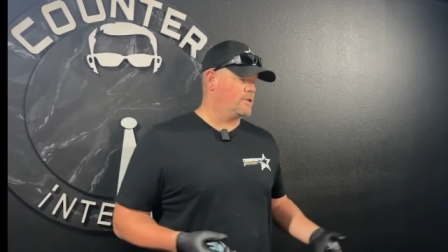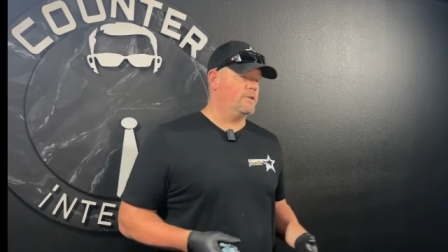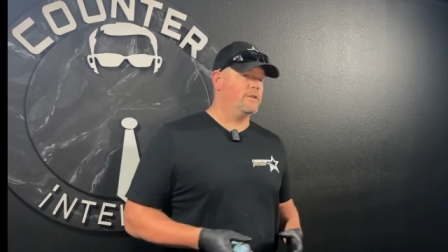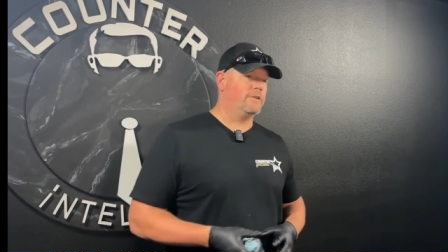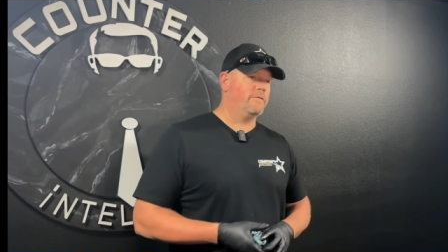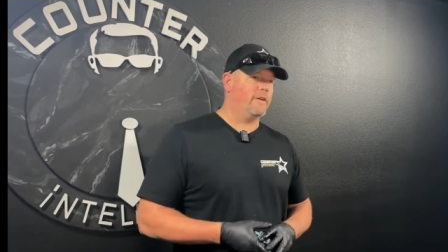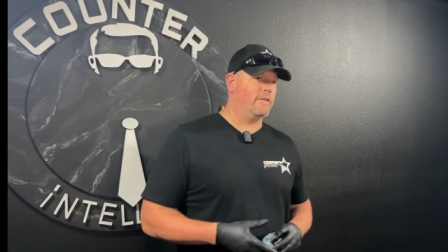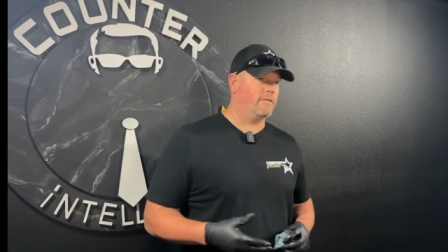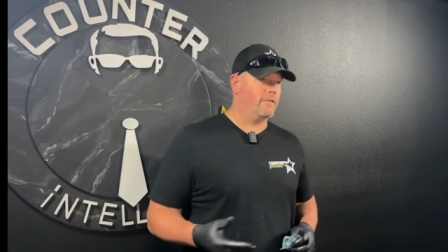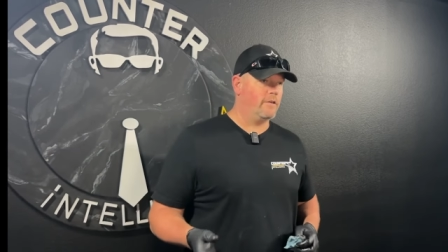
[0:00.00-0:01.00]
address your
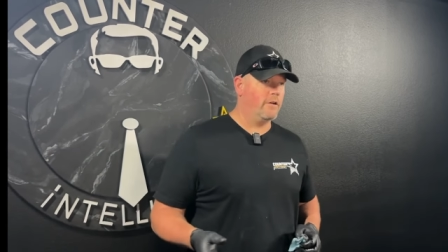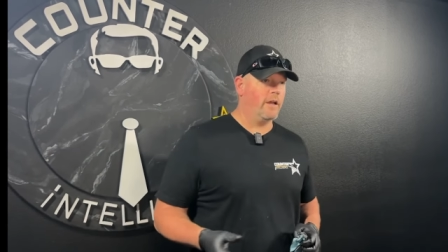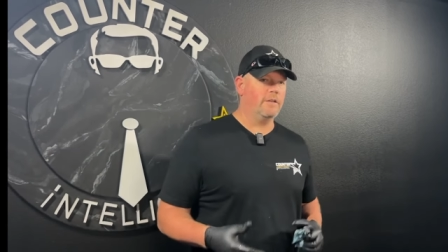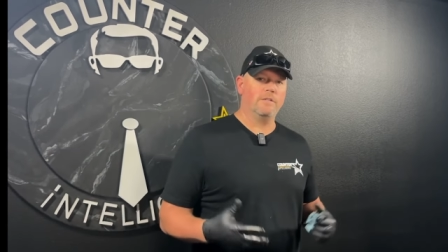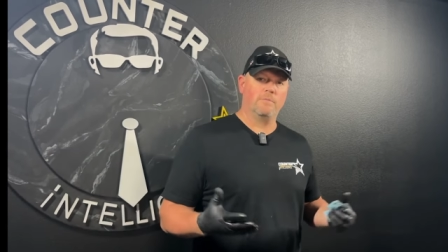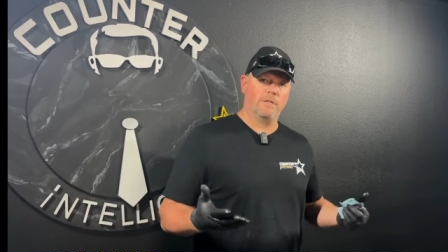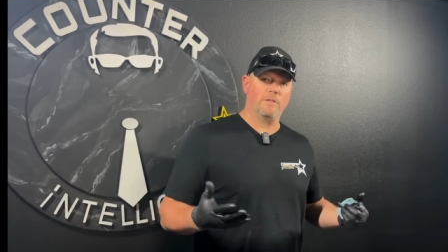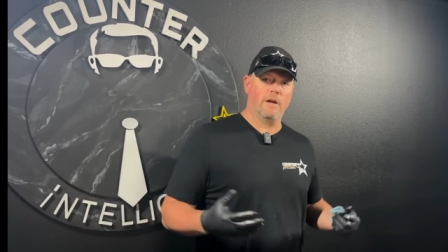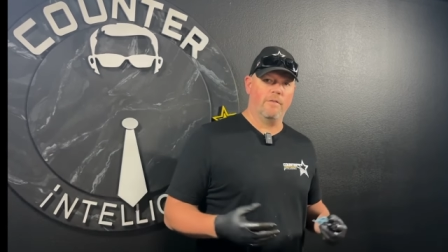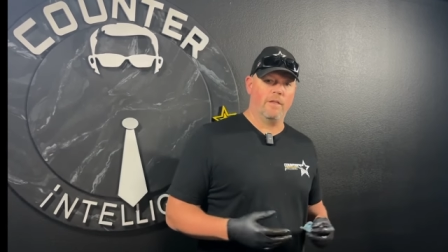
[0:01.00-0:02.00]
faces and your edges, make
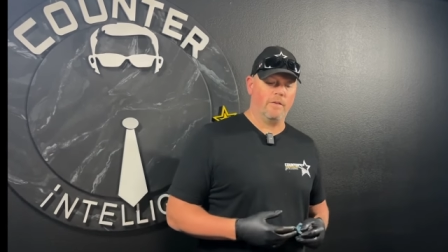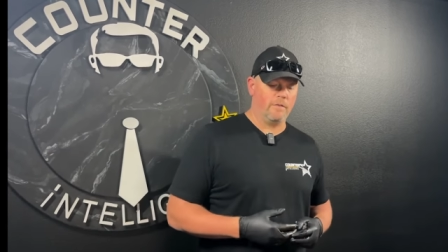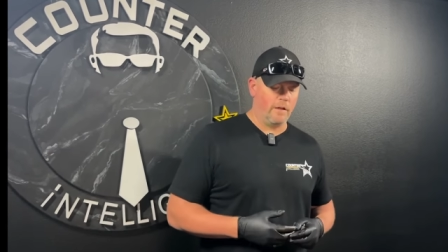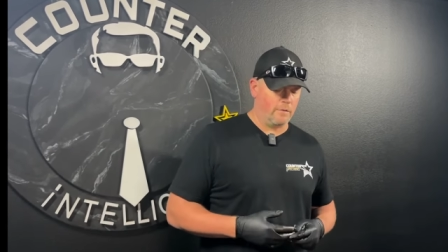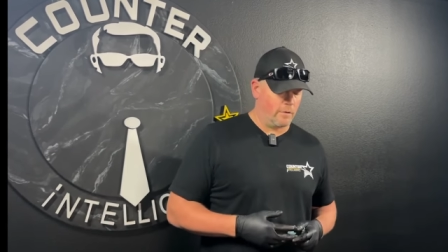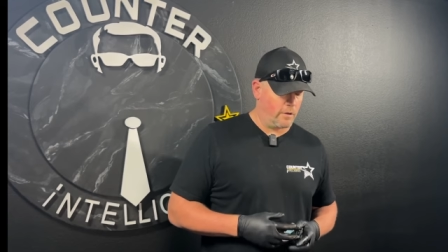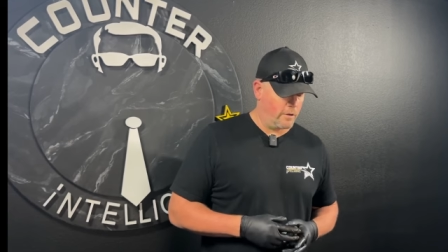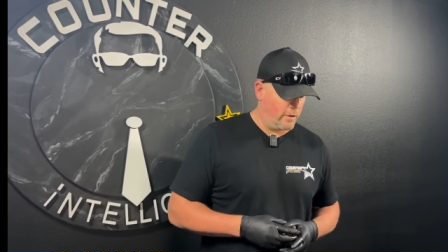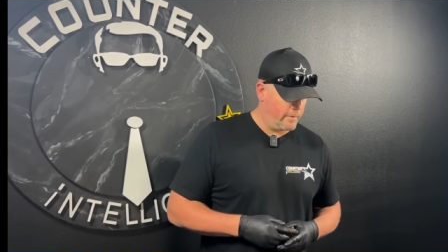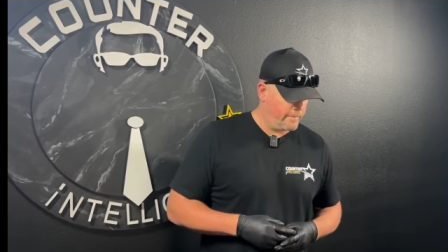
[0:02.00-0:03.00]
sure everything stays looking
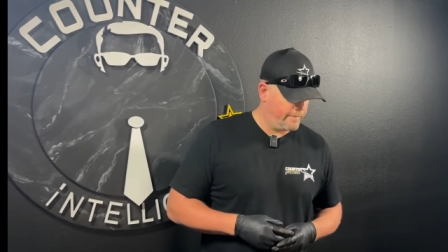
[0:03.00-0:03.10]
good.